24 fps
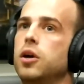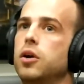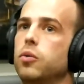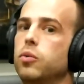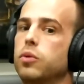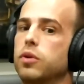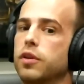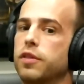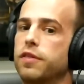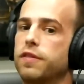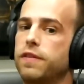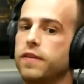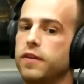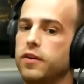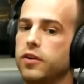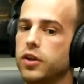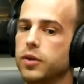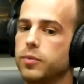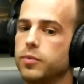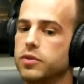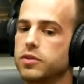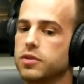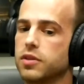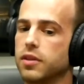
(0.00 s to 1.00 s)
What
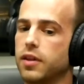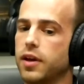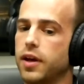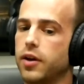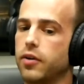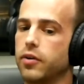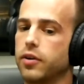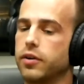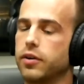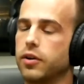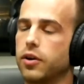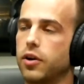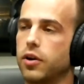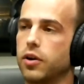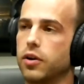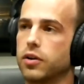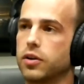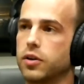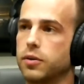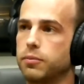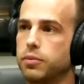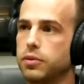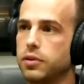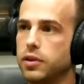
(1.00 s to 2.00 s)
Ethereum is allowing are
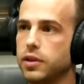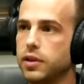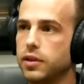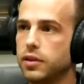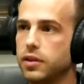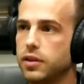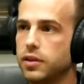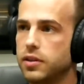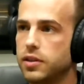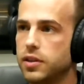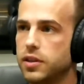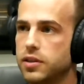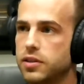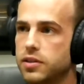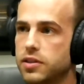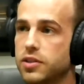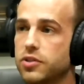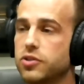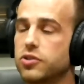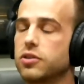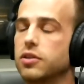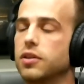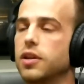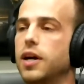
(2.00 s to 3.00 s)
completely
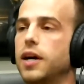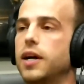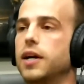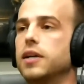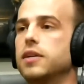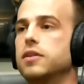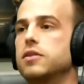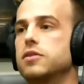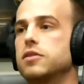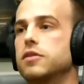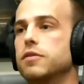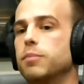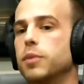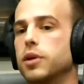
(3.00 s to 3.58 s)
decentralized,